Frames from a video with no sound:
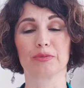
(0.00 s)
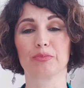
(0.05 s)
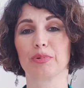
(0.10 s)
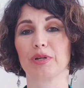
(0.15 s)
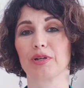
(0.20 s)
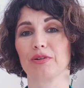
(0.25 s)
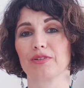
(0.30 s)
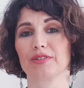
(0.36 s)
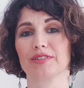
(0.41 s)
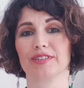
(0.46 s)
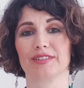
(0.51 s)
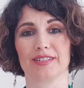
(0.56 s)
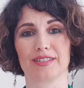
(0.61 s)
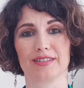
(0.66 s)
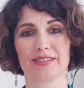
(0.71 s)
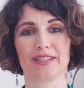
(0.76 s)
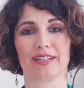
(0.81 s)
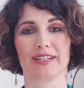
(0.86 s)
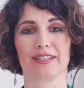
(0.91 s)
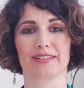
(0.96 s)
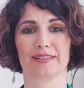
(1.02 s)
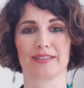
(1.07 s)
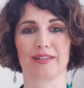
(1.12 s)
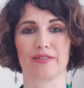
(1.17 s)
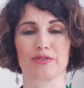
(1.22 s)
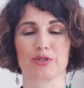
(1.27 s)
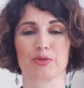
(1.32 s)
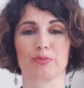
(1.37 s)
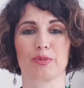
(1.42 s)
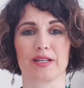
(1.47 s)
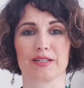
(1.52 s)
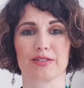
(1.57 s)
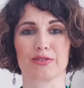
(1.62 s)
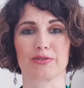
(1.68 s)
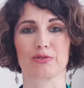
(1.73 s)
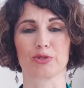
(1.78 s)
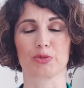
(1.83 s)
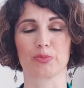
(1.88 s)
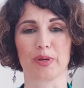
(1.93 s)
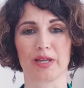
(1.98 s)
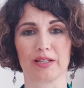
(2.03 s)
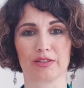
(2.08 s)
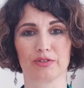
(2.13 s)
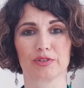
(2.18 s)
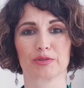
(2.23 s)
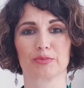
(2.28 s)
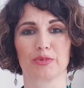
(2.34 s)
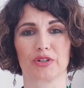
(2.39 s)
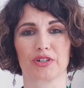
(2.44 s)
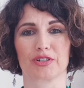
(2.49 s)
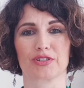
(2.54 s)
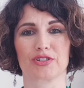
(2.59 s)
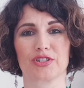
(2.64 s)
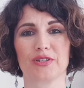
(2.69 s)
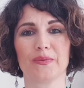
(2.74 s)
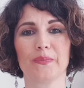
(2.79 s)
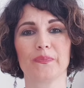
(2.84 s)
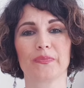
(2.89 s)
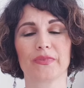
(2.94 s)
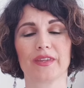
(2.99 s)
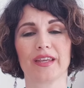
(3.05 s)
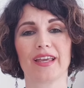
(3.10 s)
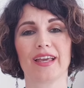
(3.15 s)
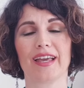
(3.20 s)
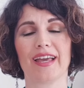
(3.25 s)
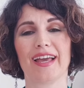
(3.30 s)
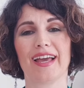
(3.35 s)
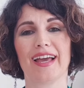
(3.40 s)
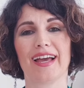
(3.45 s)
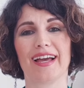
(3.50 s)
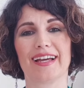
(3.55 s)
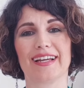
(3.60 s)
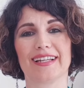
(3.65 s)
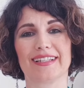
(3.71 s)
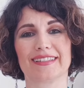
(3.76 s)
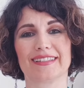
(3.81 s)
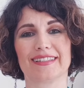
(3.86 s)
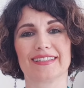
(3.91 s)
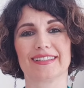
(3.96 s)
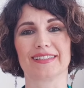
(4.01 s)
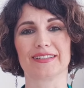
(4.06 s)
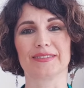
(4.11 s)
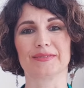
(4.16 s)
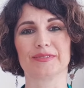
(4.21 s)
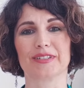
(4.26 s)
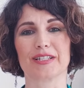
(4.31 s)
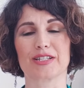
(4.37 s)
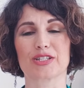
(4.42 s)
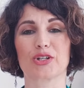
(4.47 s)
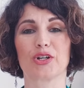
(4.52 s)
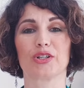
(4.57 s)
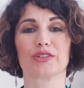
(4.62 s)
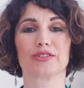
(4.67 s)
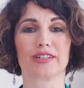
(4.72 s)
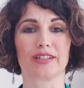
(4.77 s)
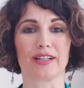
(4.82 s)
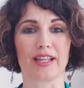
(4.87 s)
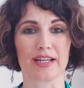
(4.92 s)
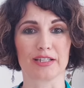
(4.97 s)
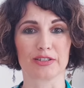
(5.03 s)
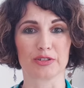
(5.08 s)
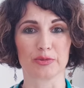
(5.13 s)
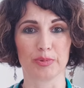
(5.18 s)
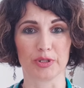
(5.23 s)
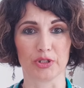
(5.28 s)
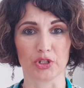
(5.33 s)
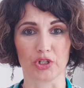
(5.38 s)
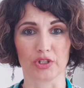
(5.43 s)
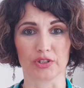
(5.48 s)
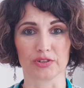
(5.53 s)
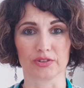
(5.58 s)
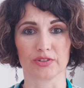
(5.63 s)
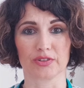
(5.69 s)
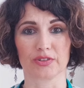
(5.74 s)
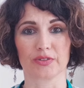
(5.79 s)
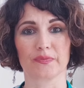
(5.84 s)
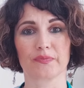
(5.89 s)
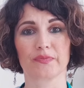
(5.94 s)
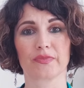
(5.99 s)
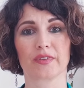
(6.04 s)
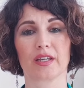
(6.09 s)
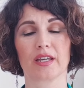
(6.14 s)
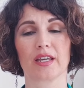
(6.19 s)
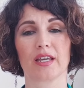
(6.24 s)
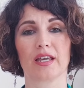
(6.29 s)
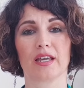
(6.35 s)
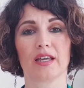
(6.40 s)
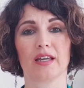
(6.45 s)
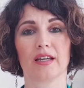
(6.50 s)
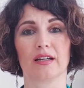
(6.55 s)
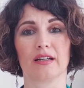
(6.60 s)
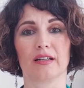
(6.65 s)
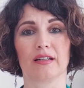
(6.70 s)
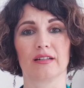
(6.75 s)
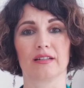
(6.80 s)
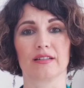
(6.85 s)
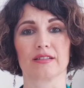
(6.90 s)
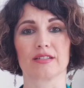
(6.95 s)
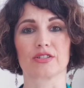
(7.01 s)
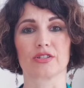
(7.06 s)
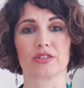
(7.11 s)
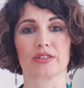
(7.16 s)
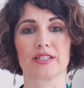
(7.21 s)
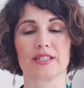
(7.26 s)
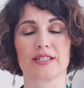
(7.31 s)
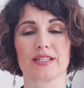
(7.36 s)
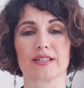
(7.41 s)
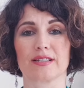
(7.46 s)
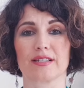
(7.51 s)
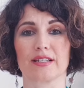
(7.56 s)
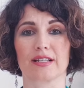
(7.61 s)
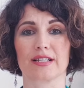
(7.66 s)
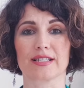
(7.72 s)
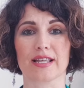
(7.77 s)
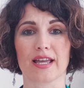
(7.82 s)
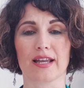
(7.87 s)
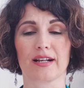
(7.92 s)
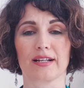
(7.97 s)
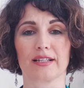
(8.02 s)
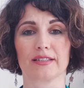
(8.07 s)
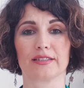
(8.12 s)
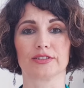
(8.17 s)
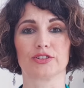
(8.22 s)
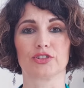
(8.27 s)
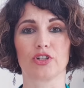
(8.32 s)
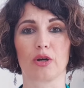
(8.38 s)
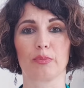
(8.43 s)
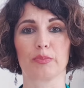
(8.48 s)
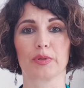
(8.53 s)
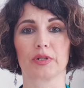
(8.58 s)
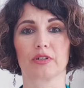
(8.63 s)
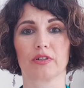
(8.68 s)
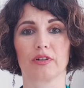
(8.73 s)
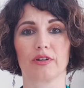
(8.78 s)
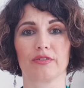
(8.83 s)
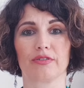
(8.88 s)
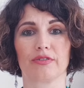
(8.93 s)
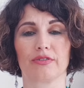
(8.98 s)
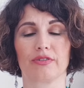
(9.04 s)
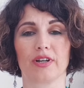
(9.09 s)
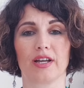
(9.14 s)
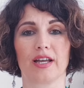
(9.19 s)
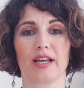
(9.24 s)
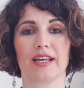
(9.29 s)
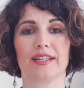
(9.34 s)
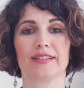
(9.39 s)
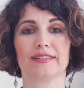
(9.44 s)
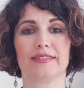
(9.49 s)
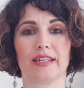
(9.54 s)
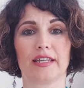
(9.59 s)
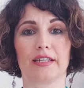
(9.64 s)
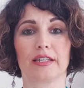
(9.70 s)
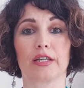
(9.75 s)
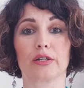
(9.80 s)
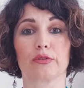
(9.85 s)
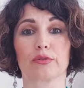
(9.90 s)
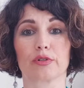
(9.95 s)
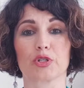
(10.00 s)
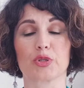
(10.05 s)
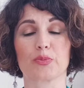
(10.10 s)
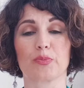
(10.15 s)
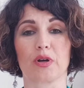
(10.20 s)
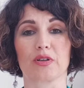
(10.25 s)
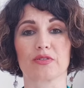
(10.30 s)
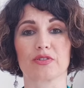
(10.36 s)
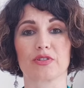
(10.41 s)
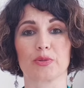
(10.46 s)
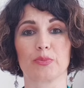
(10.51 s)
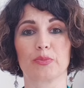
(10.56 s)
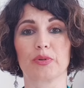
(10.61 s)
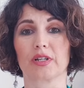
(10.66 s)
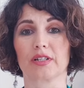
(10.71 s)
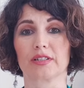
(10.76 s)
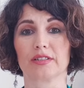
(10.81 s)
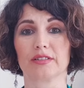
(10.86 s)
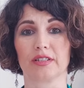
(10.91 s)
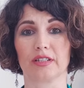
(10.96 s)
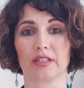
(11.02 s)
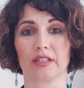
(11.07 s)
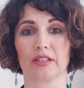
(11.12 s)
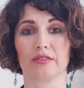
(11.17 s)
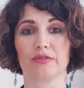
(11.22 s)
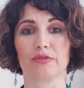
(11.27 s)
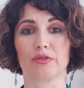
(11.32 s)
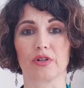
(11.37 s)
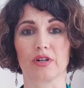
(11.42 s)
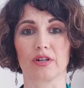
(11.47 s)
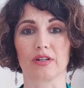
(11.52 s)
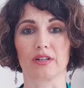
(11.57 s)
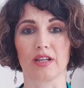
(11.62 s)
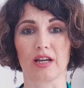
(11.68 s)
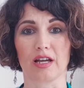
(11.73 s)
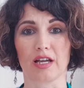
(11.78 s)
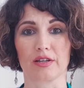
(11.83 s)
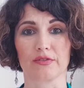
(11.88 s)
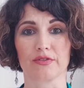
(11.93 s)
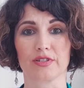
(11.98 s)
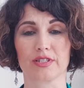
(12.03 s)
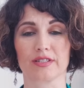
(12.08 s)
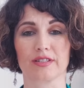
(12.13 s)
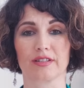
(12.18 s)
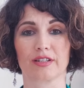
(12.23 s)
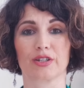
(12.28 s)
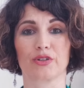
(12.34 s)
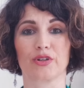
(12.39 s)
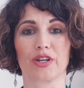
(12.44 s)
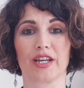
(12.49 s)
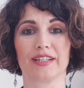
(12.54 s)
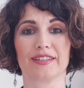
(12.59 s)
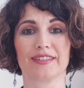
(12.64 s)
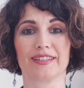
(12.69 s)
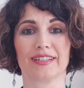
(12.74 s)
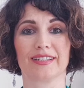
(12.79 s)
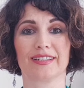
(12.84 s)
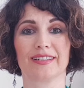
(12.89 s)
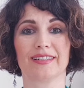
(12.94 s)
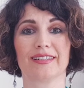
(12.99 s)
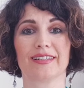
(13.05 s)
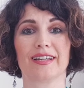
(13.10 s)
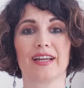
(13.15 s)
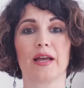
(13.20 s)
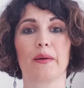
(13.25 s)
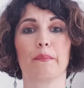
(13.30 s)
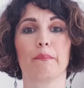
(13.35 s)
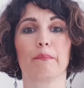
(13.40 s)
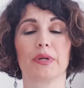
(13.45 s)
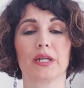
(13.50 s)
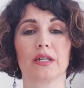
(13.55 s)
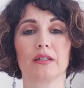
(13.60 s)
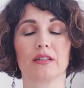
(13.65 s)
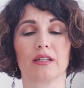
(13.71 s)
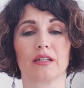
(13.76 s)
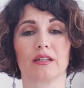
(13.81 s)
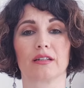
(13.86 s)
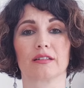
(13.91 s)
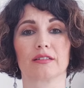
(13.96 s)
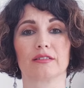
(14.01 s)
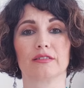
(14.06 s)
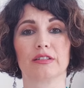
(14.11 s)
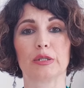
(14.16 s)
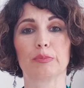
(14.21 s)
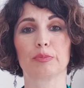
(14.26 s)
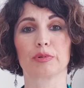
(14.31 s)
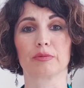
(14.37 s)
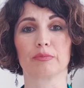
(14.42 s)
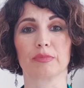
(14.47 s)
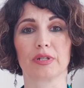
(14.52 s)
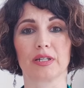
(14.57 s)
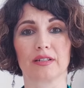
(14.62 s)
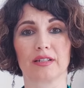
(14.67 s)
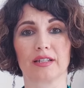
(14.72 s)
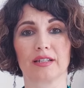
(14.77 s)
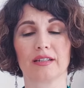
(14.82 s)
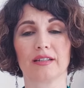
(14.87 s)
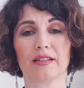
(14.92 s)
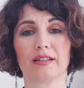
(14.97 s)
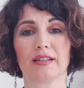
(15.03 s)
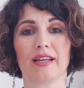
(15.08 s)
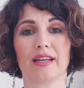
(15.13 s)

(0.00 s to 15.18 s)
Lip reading: period in India that I was blessed to spend with Mohanji. And it's called The Light Beyond. So this is exactly the topic of taking responsibility for our lives, creating meaning, deeper meaning,